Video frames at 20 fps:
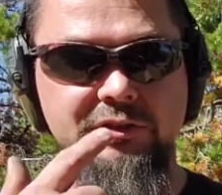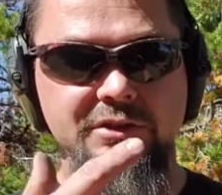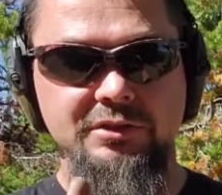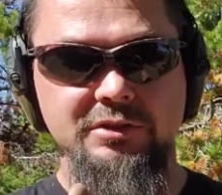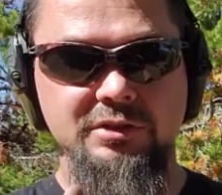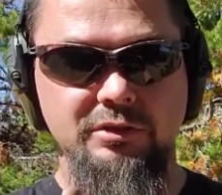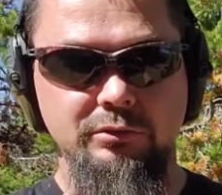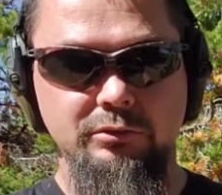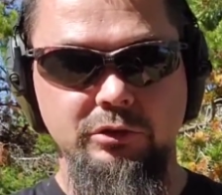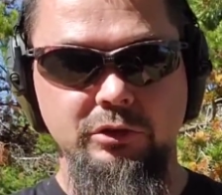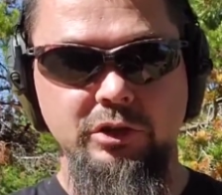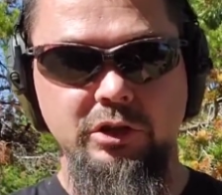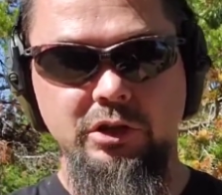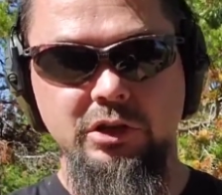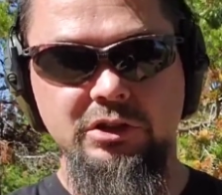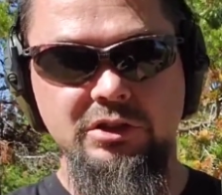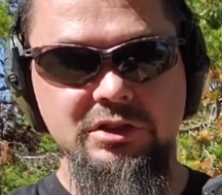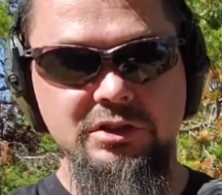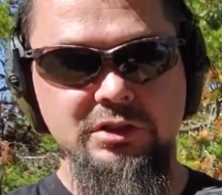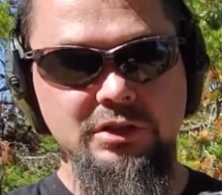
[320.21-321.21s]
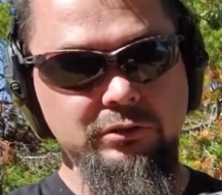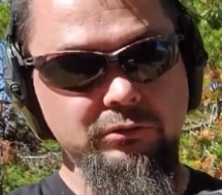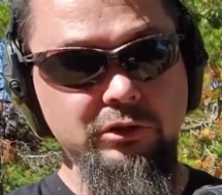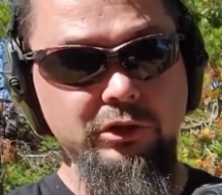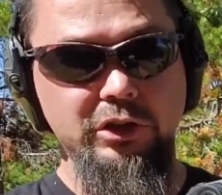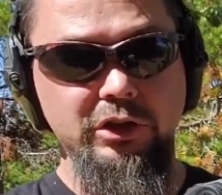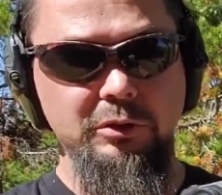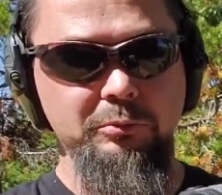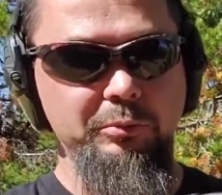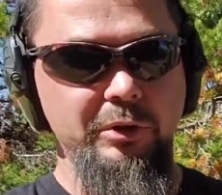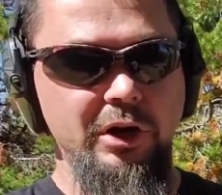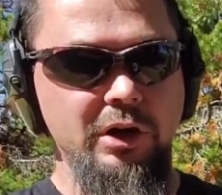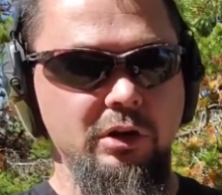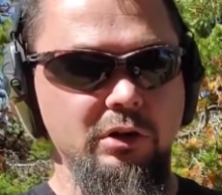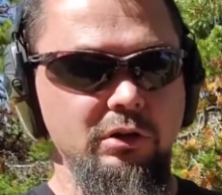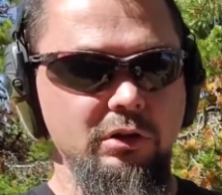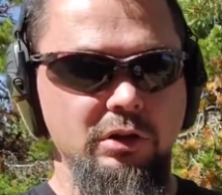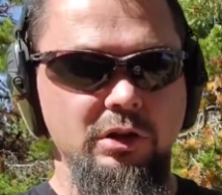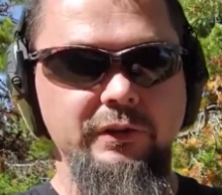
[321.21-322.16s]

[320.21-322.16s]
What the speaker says: This is a really good barrel.